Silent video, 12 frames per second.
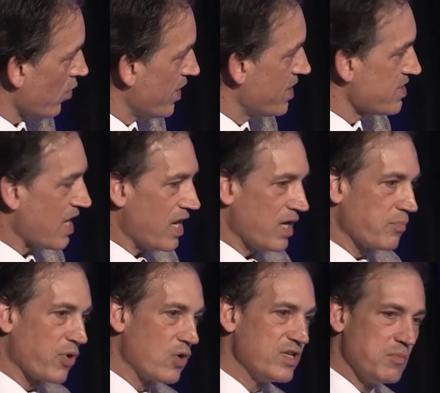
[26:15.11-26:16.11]

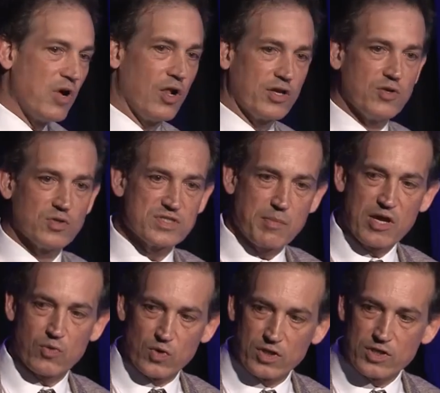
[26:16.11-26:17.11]
redesigning protein molecules to
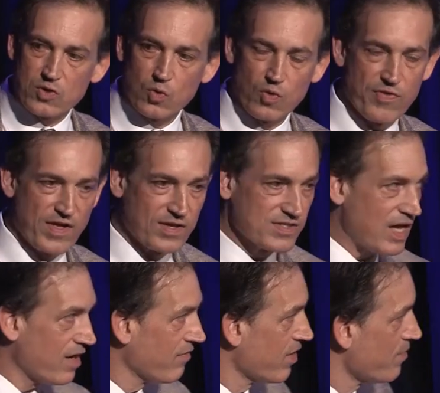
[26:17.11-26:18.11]
make really cool things
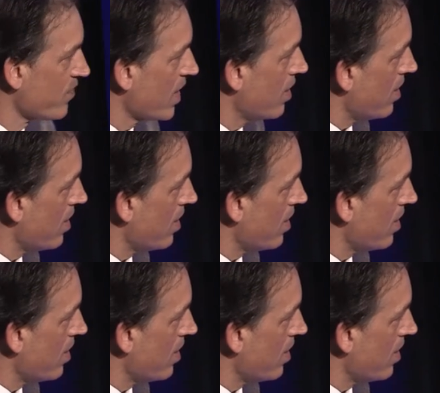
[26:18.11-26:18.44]
out of them.